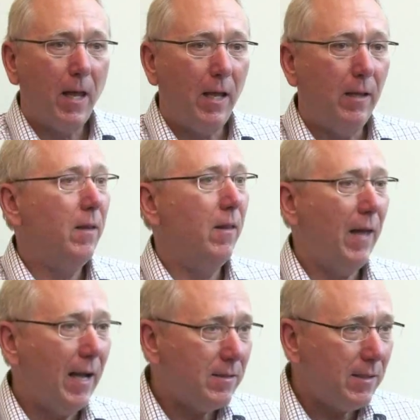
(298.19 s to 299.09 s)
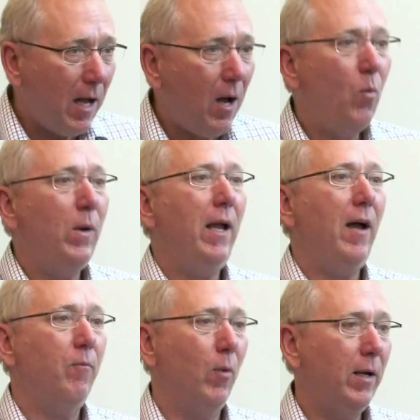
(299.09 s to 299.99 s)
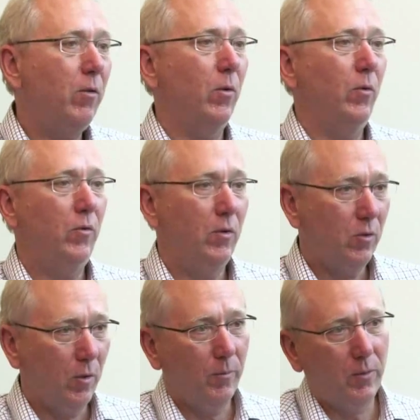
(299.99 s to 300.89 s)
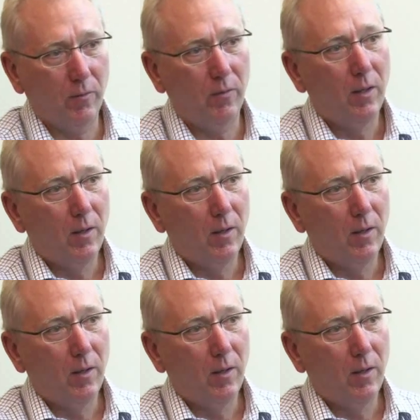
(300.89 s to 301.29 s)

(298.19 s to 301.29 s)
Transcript: and that's how we have breakthroughs in terms of